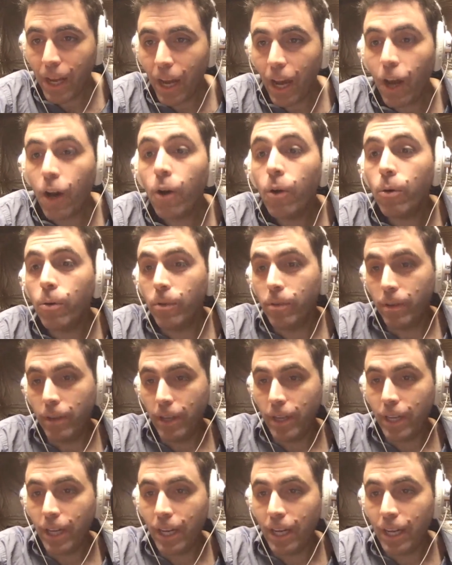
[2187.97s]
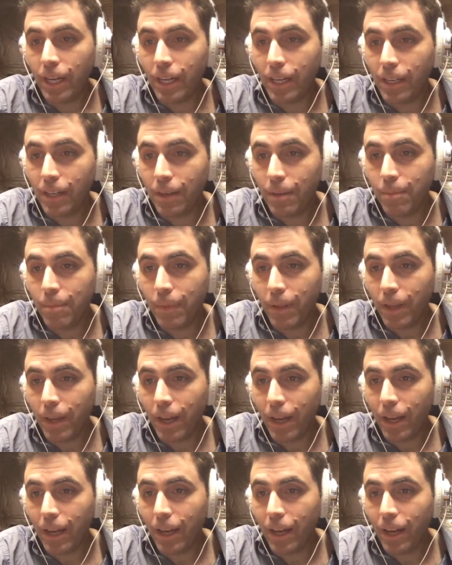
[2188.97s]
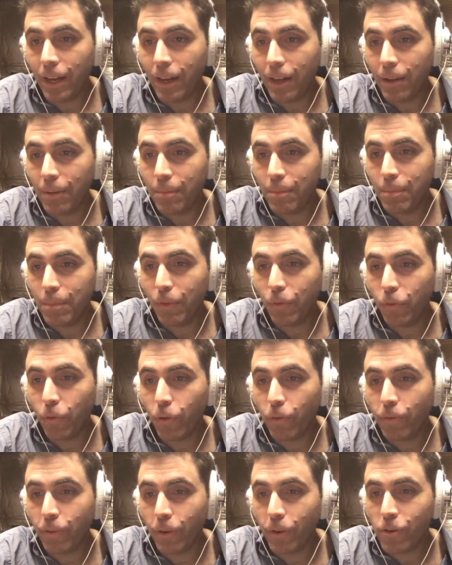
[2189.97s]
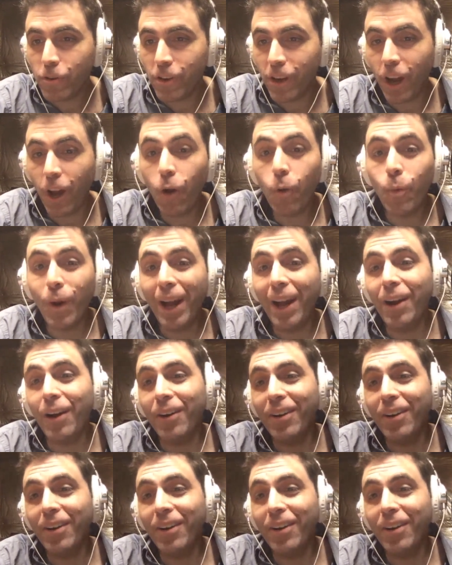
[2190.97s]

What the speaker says: Oh, before Photoshop. Oh, wow.